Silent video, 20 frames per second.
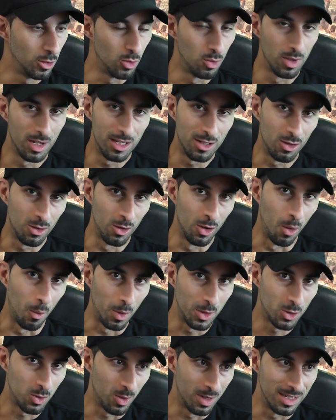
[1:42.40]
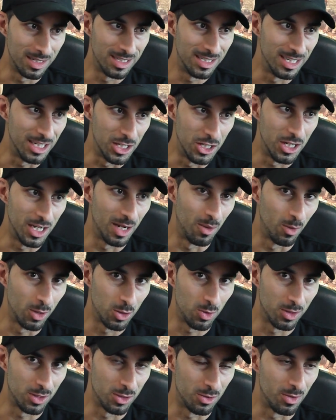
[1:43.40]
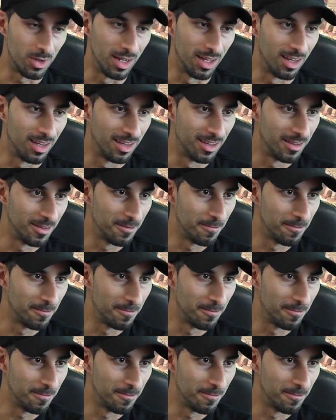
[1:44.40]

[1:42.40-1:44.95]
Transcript: You really don't know which one is C G and which one's real.